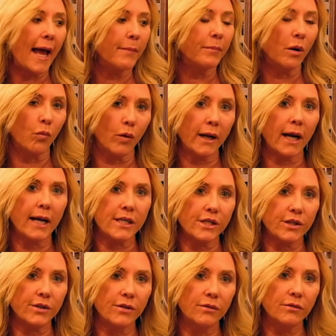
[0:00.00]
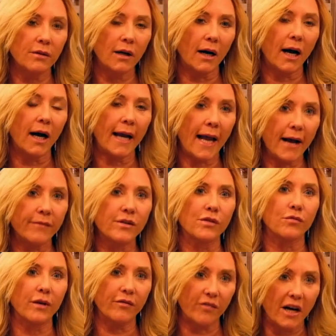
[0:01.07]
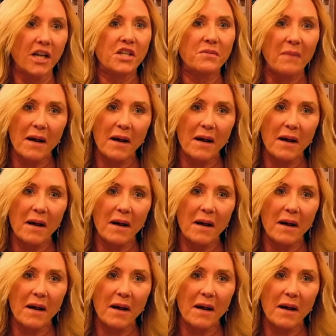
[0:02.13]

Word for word: But when I do, I have to refresh